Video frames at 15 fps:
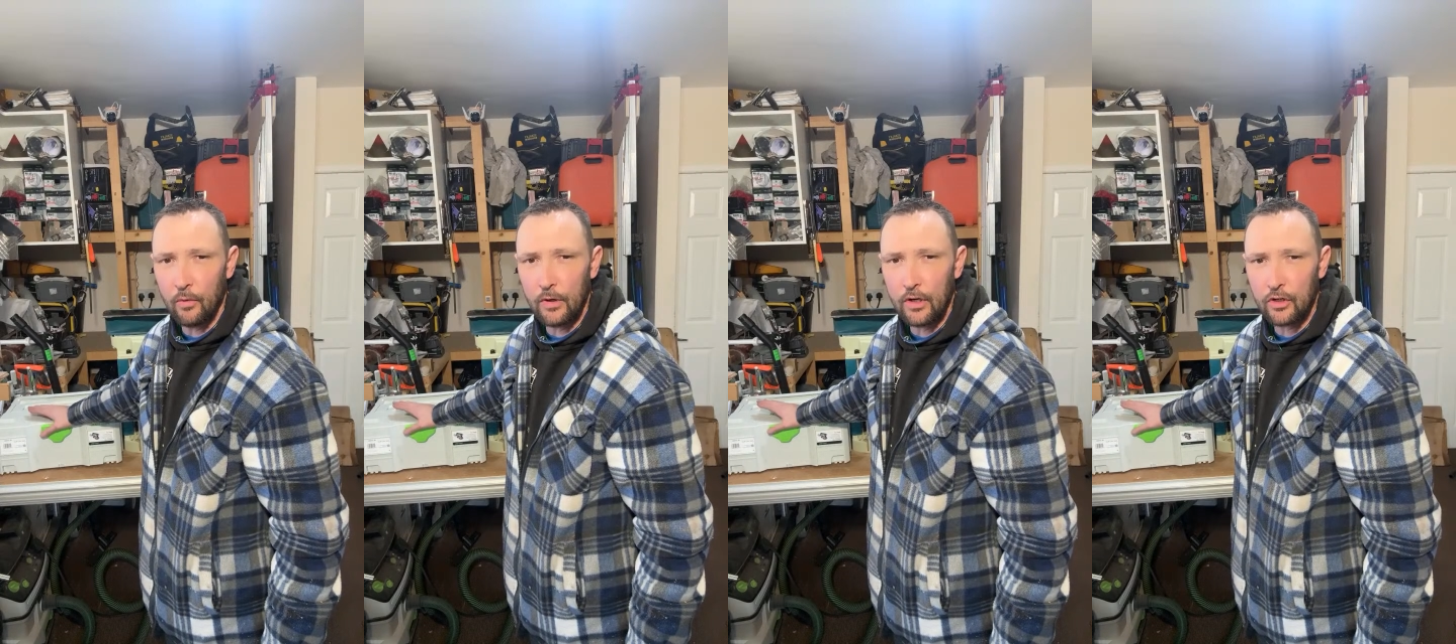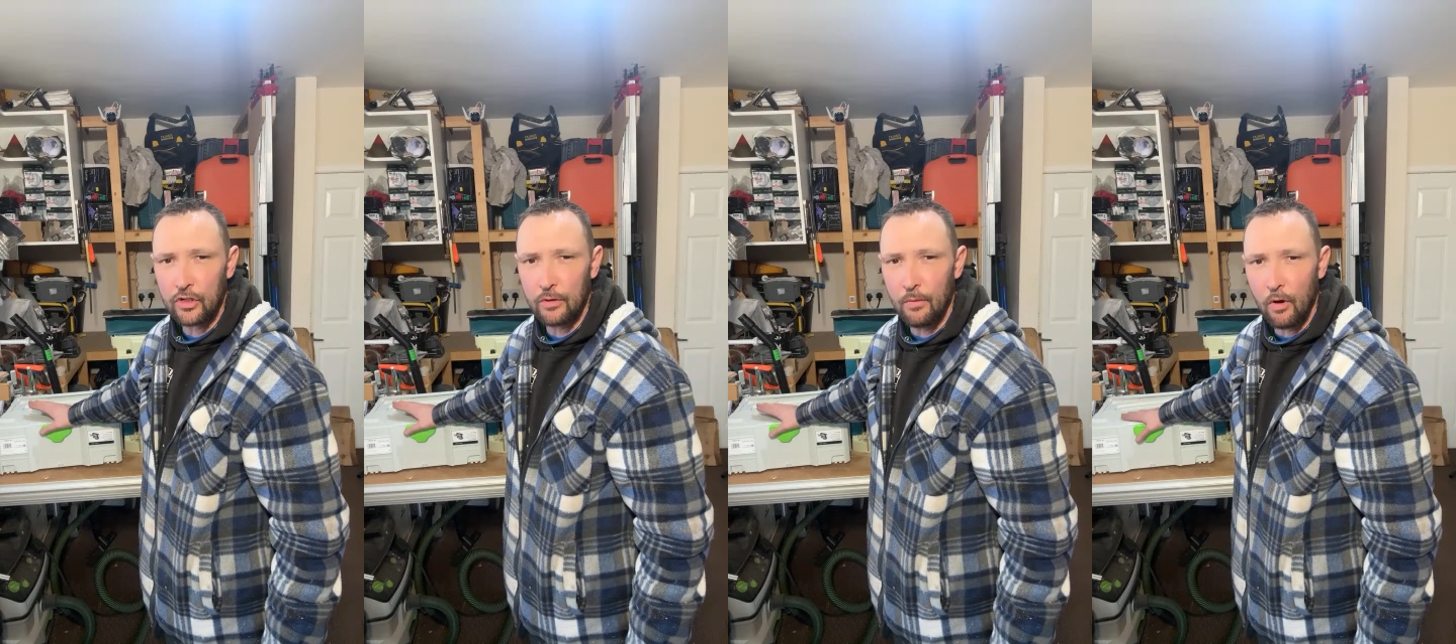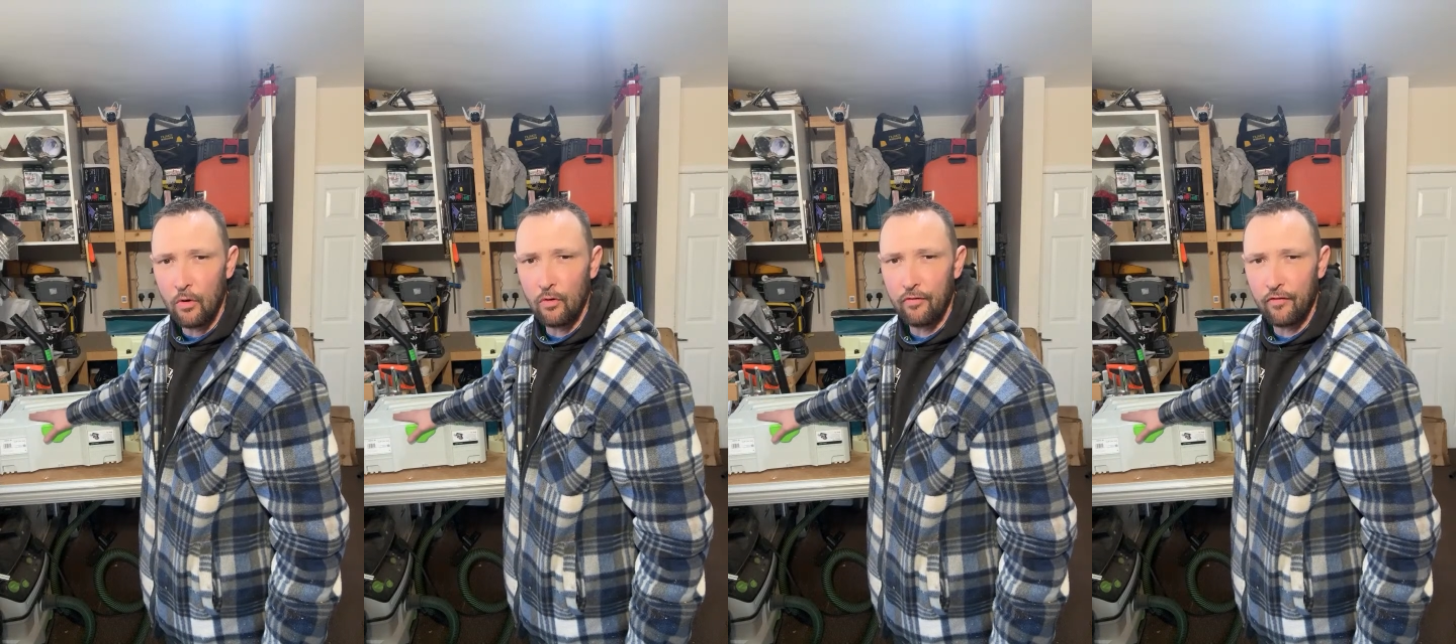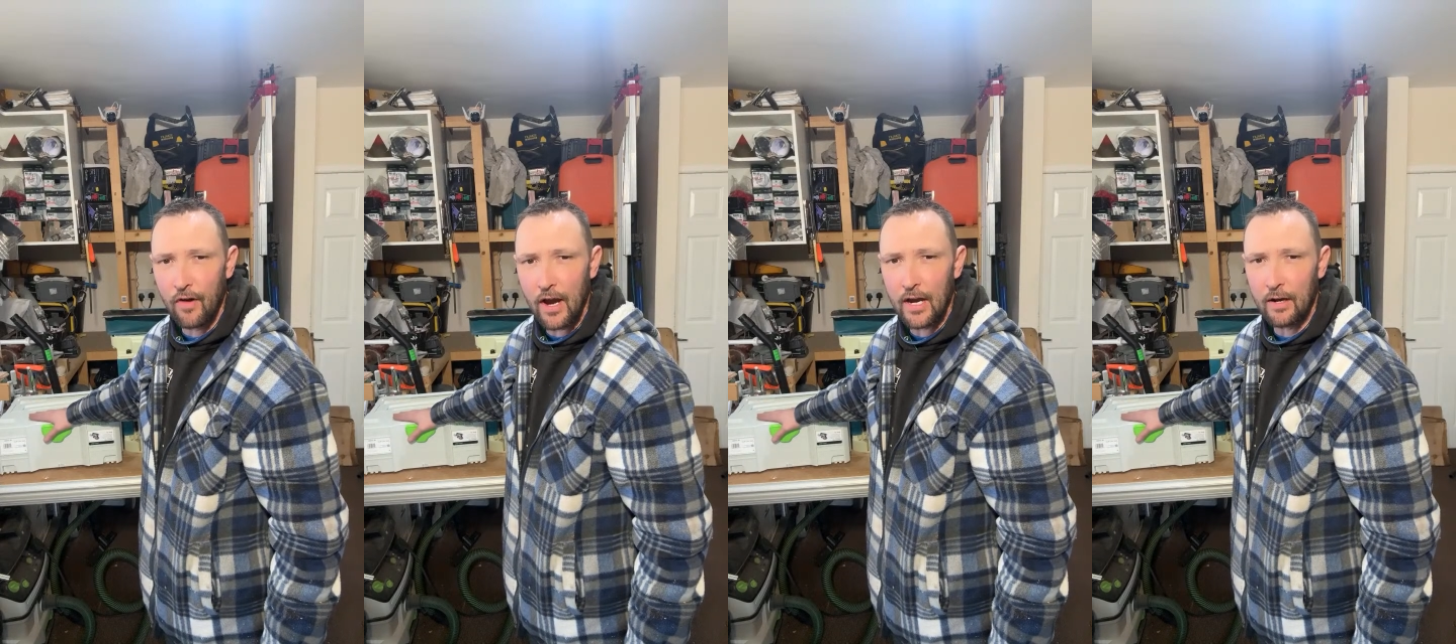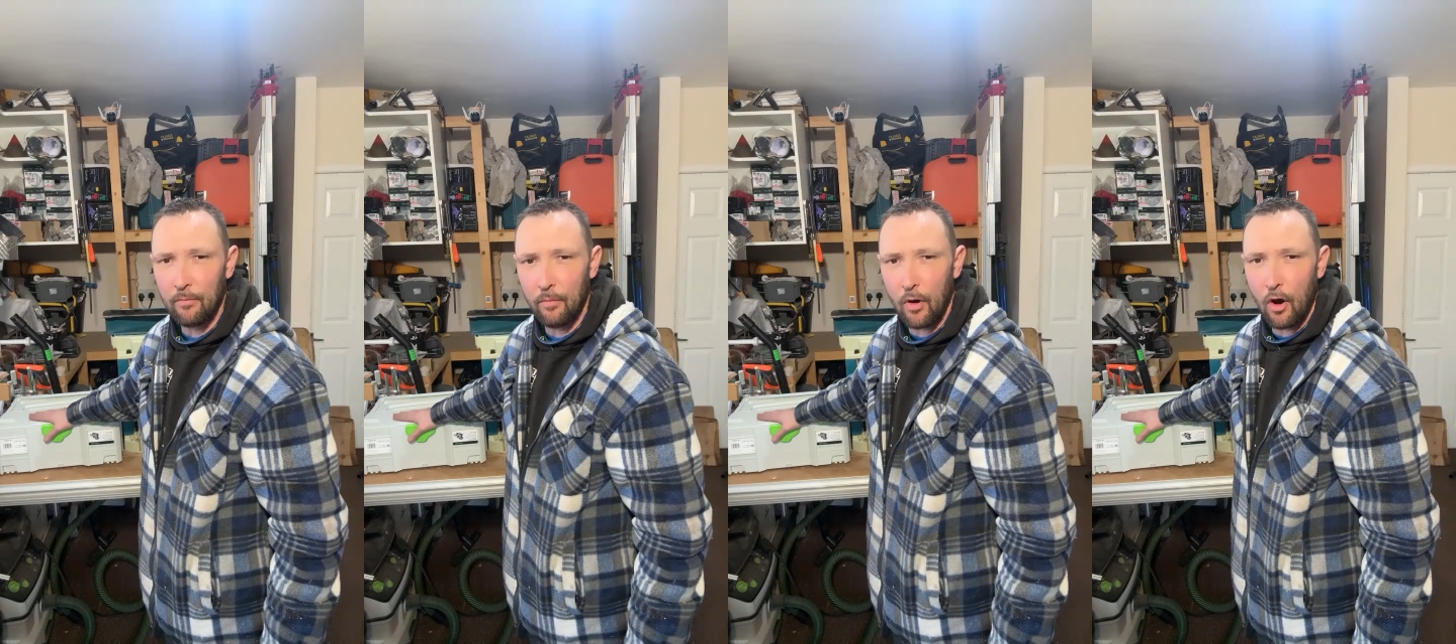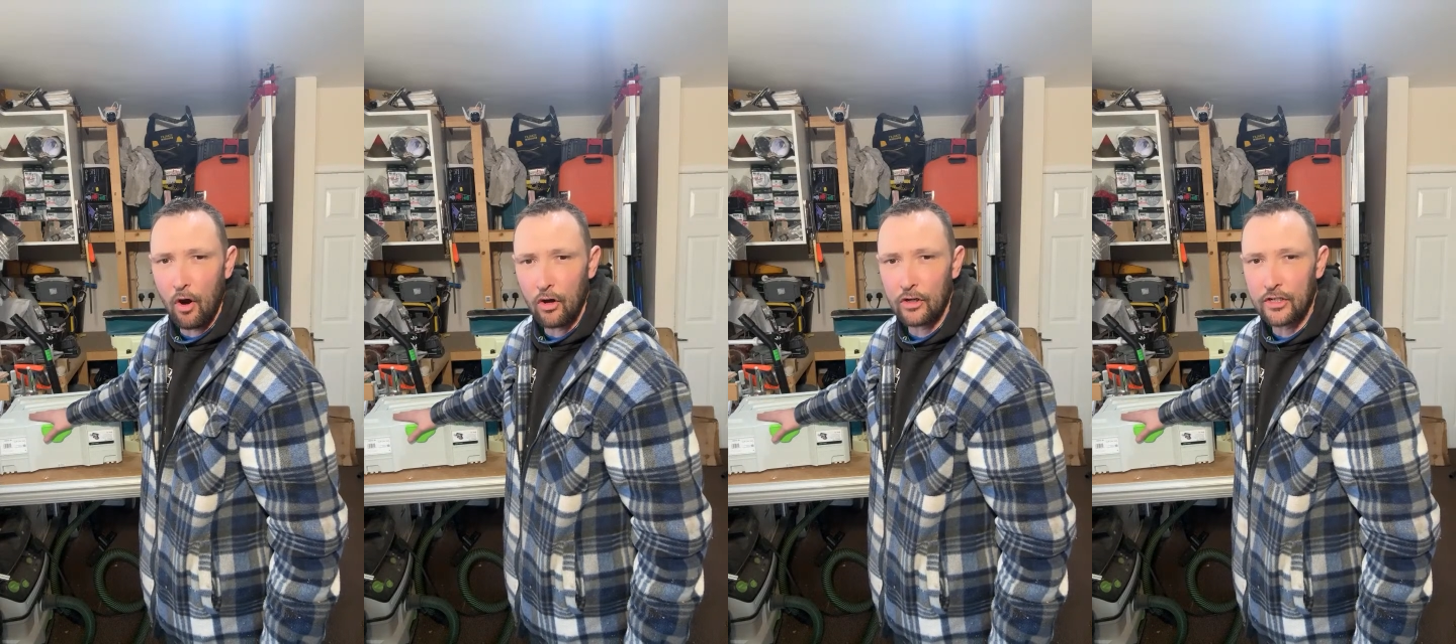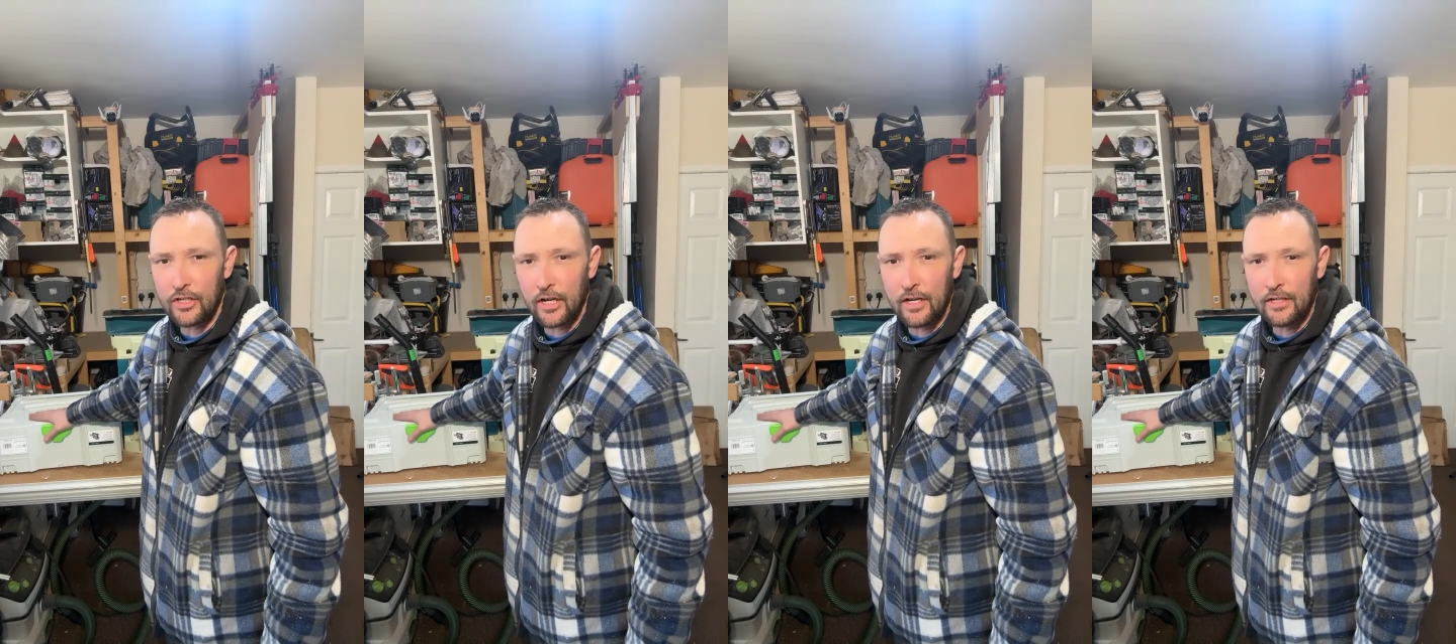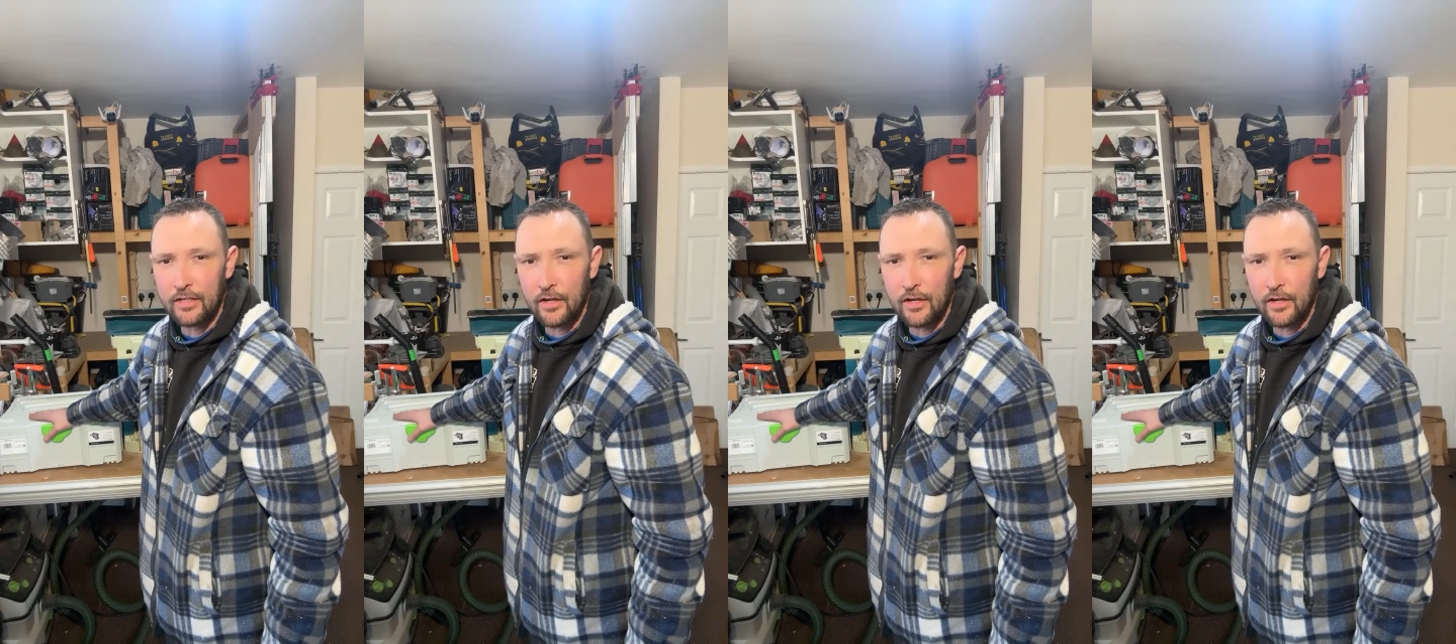We got some old fag boxes,